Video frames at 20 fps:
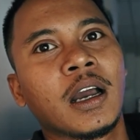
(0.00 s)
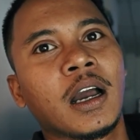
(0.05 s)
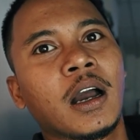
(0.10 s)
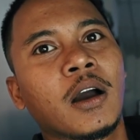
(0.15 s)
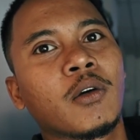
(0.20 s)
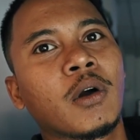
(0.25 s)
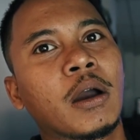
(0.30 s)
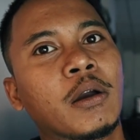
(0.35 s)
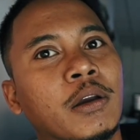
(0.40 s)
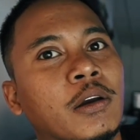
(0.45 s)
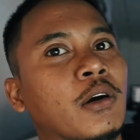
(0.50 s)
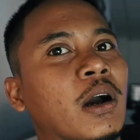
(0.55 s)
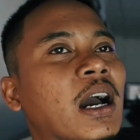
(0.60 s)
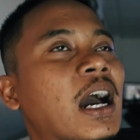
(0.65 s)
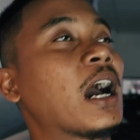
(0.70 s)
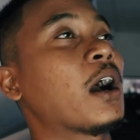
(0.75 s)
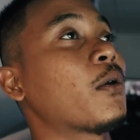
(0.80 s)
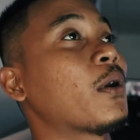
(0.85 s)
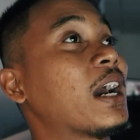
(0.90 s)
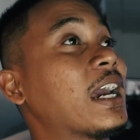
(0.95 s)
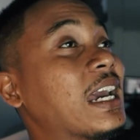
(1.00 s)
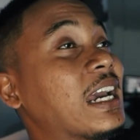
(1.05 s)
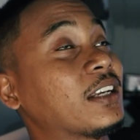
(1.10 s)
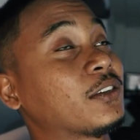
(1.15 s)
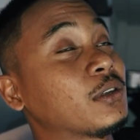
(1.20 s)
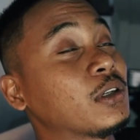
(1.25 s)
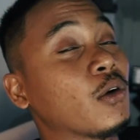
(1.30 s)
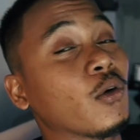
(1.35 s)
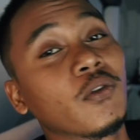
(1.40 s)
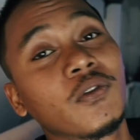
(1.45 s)
how I
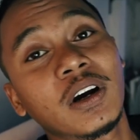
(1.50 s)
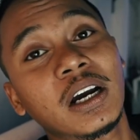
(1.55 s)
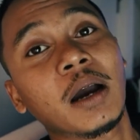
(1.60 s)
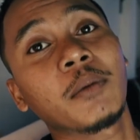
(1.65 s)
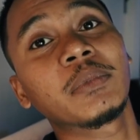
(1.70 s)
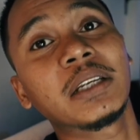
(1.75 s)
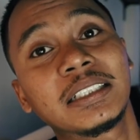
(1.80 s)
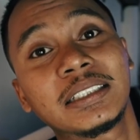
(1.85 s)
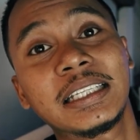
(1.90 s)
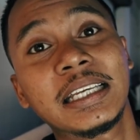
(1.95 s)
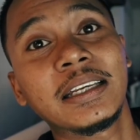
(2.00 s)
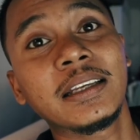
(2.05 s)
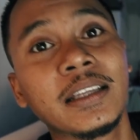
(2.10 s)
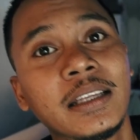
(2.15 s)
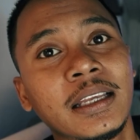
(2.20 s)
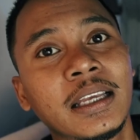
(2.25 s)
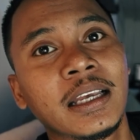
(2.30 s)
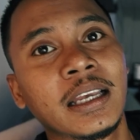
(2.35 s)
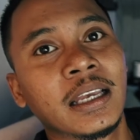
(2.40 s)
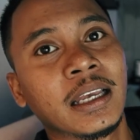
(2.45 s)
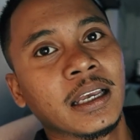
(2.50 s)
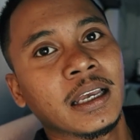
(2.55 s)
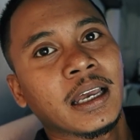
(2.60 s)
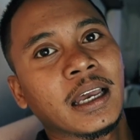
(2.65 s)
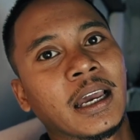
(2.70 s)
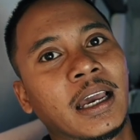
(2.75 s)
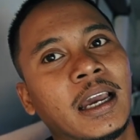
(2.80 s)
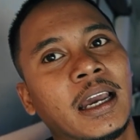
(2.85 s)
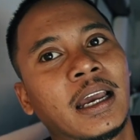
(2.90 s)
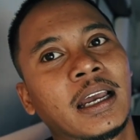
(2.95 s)
actually overcome this thing.
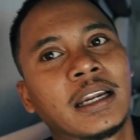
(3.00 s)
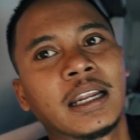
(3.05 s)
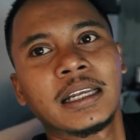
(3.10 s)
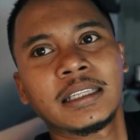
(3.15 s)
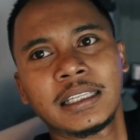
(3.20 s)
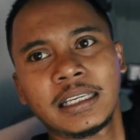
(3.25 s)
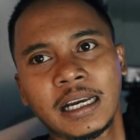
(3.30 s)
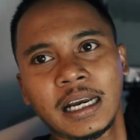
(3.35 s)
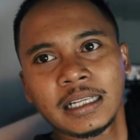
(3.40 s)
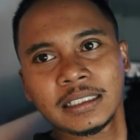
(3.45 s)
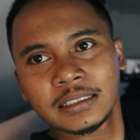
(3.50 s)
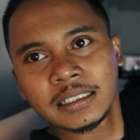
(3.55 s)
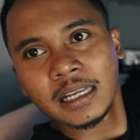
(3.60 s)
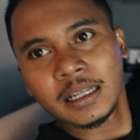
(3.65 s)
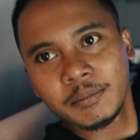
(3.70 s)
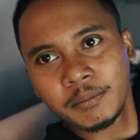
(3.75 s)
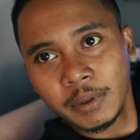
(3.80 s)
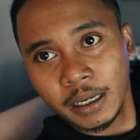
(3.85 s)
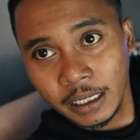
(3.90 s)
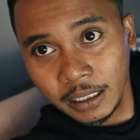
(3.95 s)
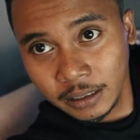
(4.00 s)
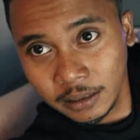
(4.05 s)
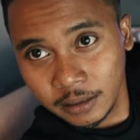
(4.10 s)
And I think Azlan